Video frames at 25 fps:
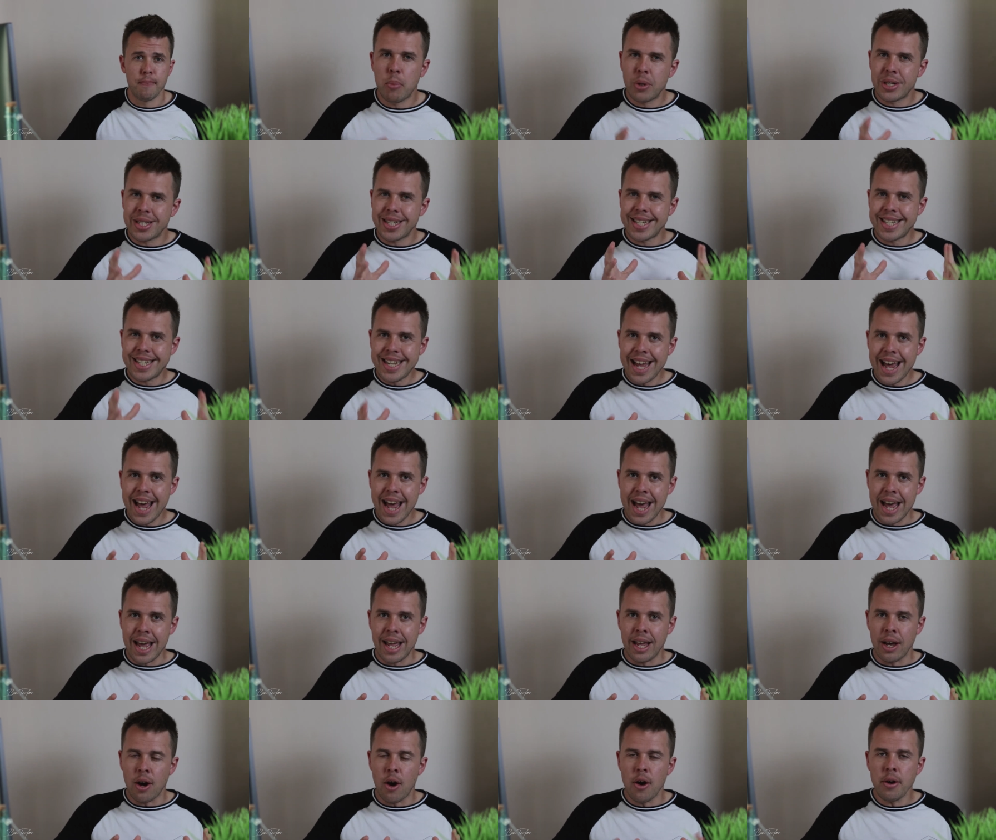But
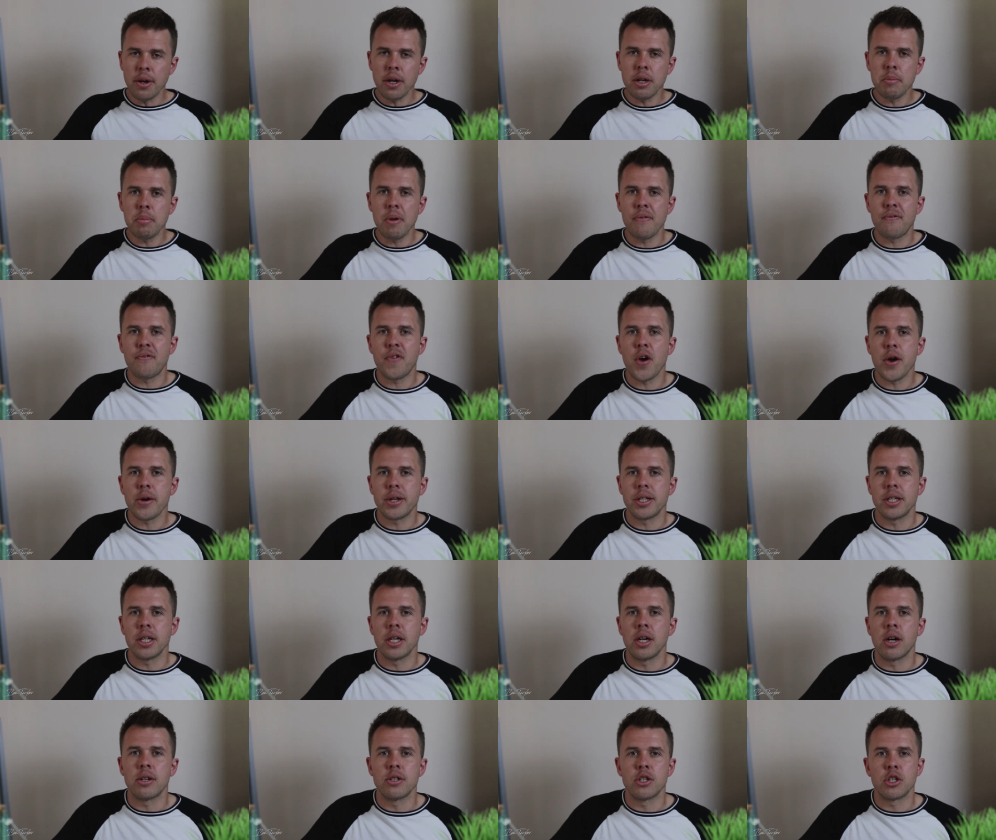today I'm going to be
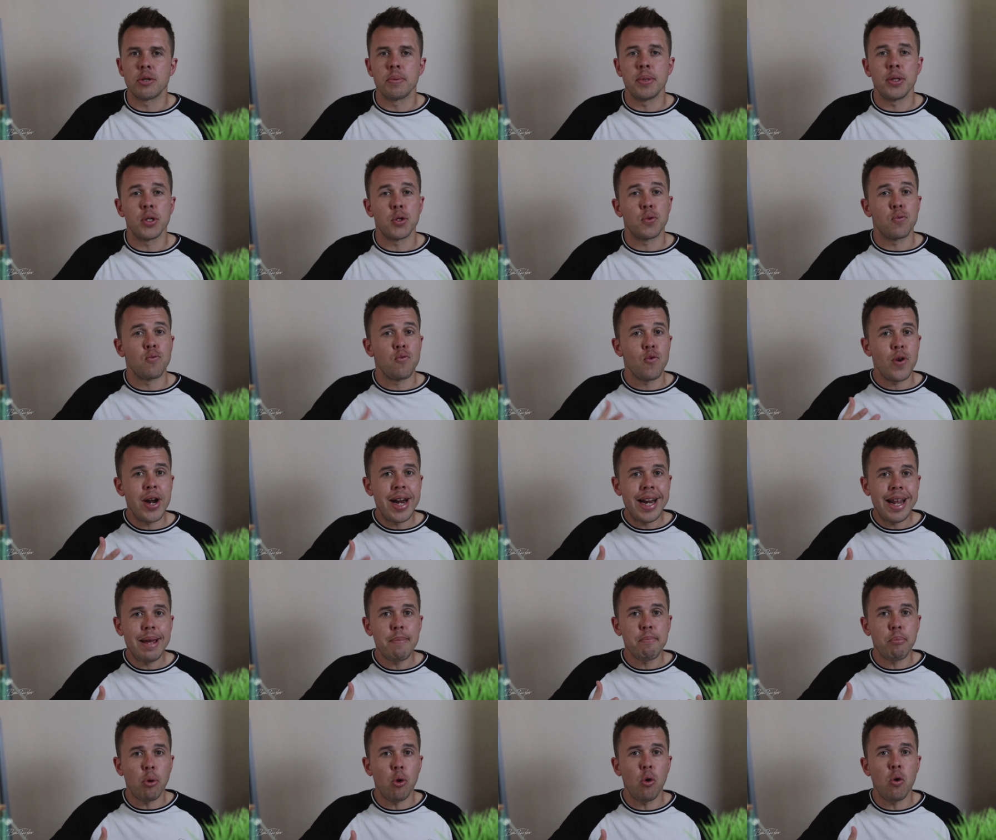focusing on something that's really
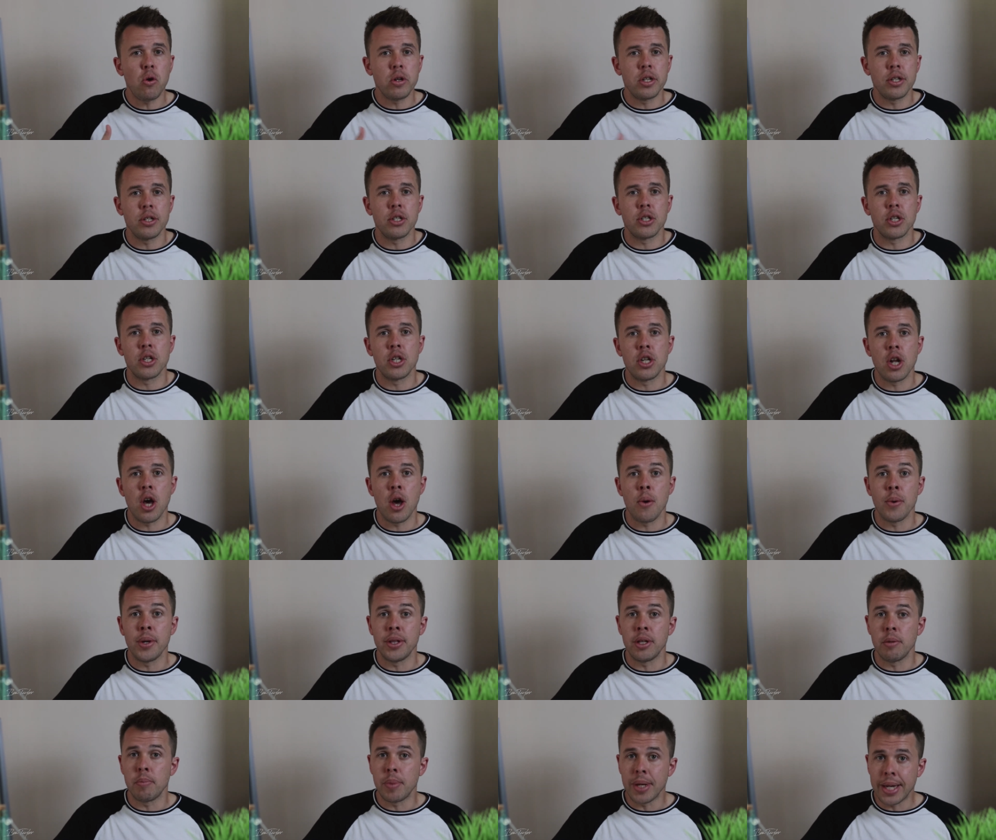important to know
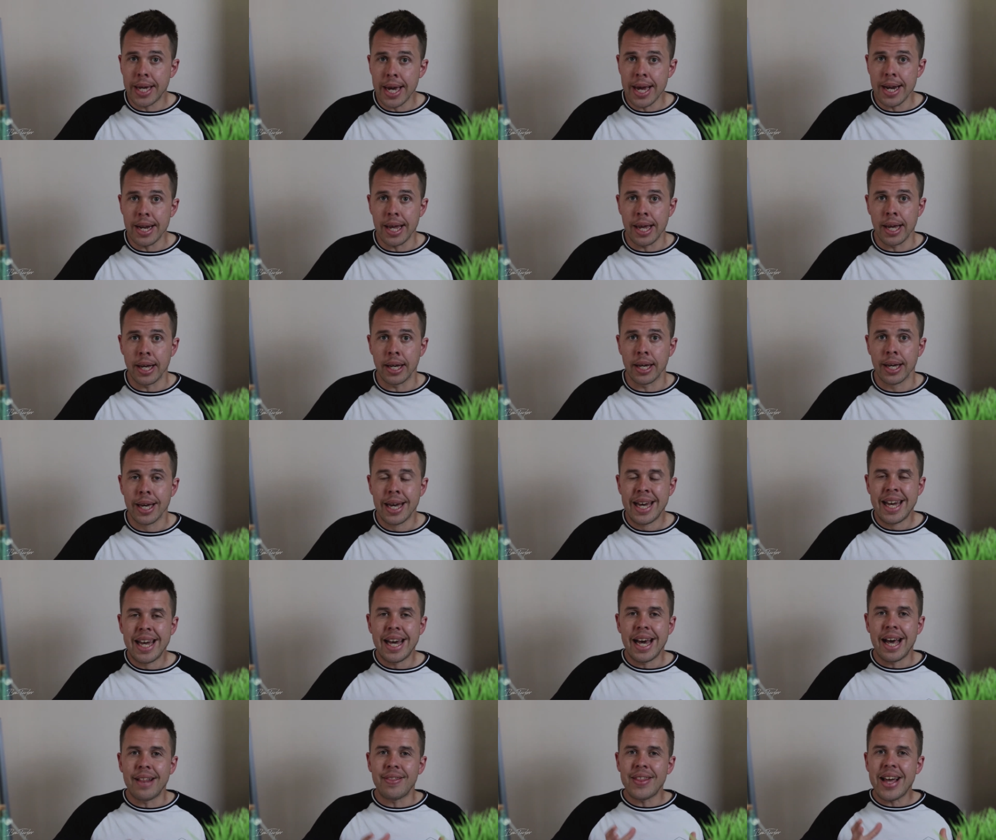in the beginning,
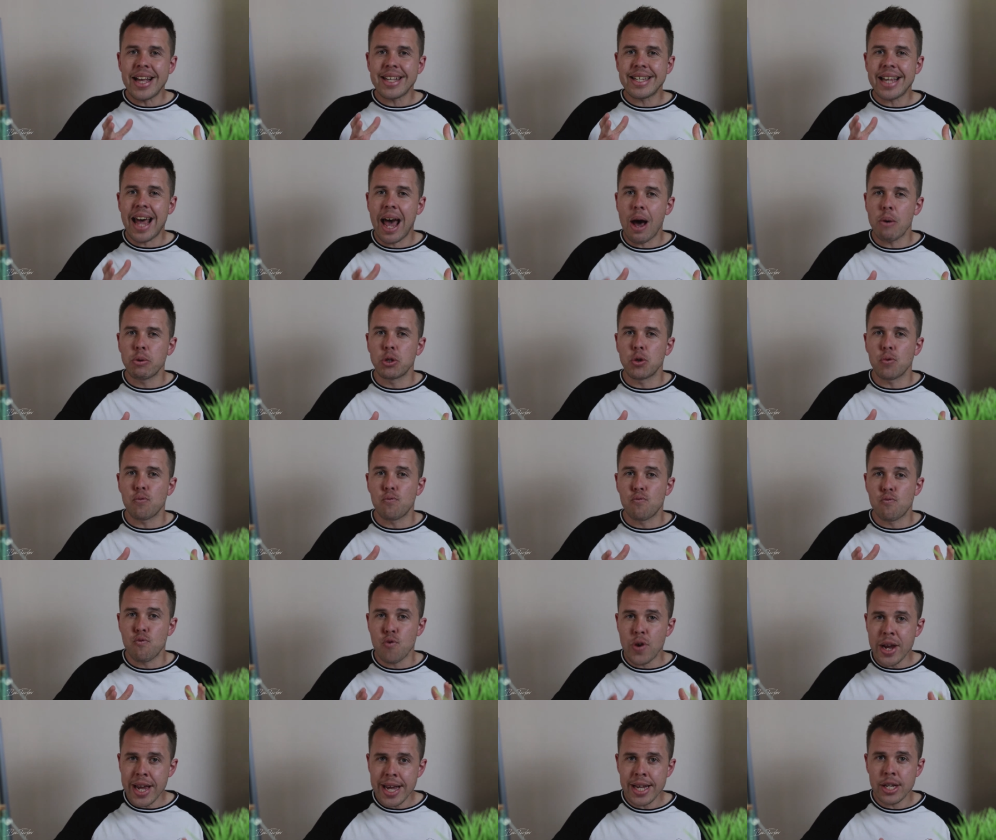and that's how to
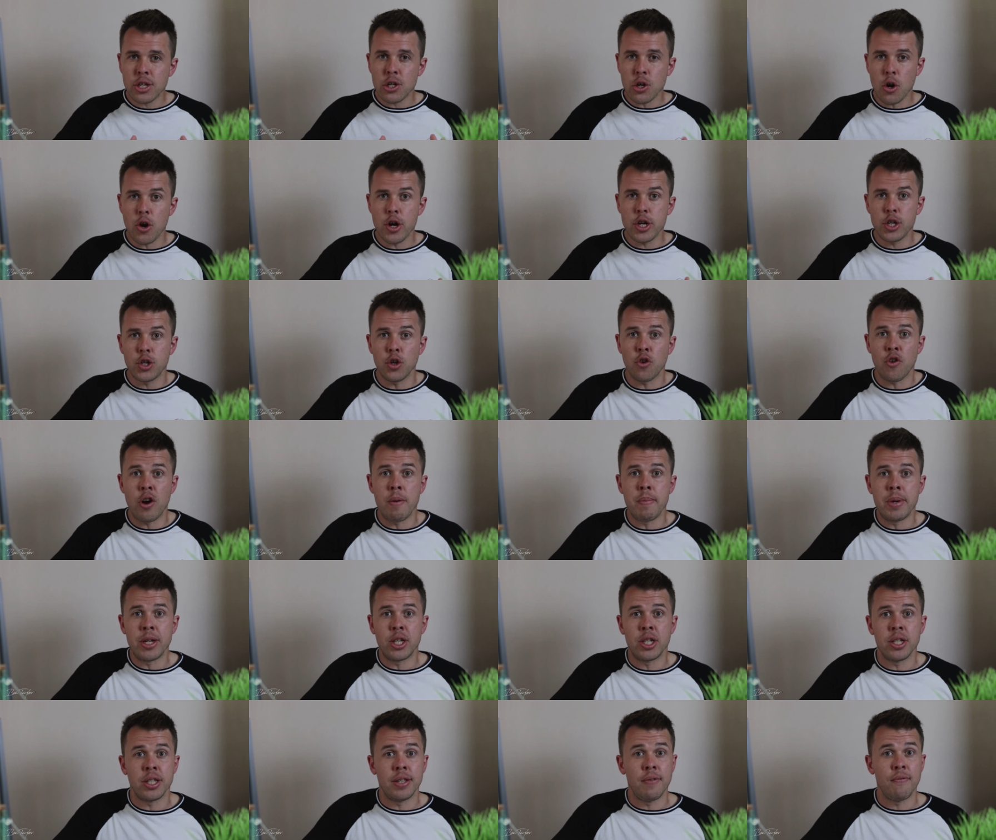resize your
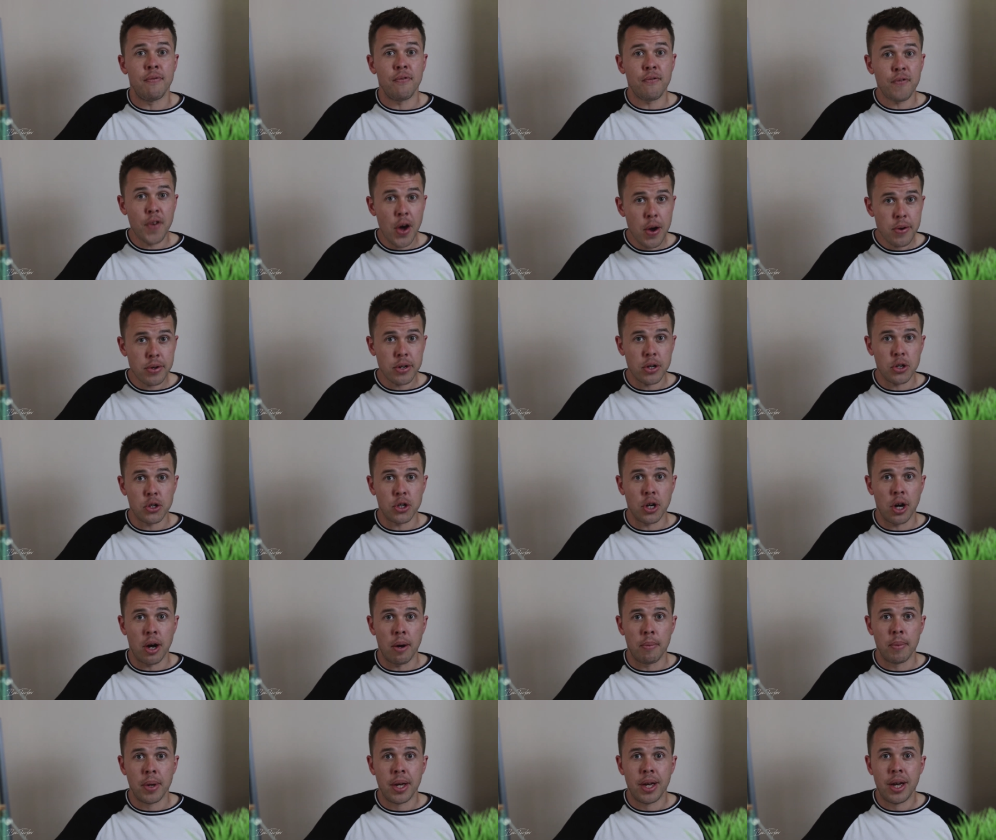images in
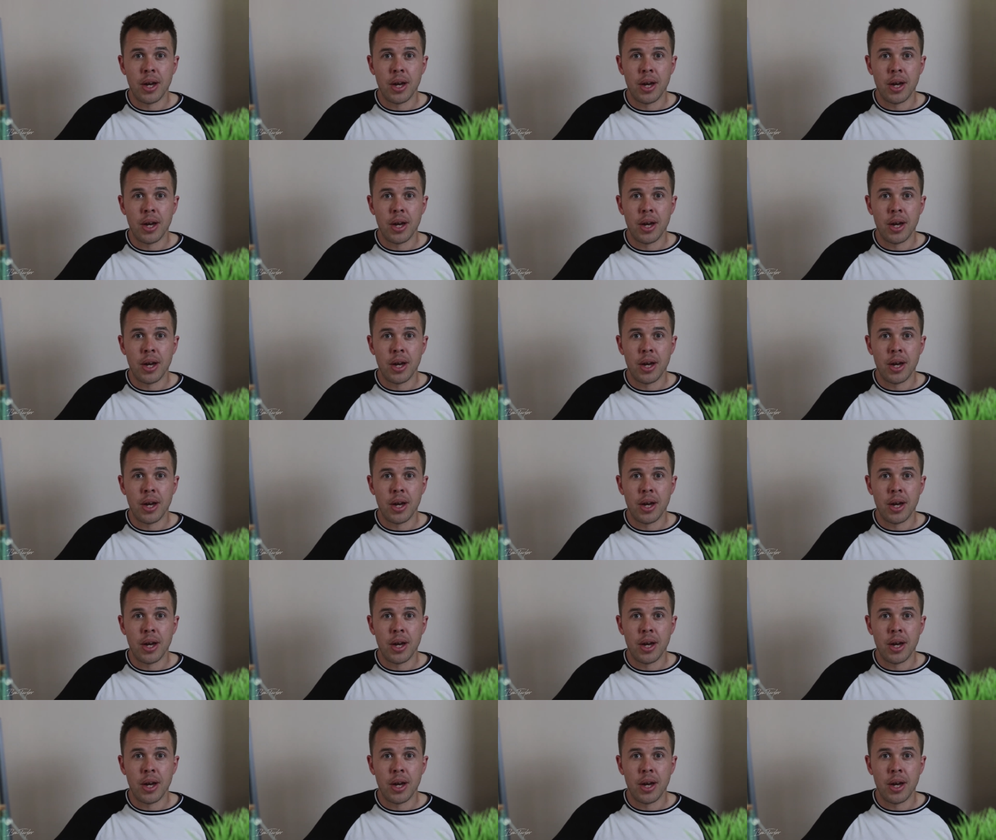Photoshop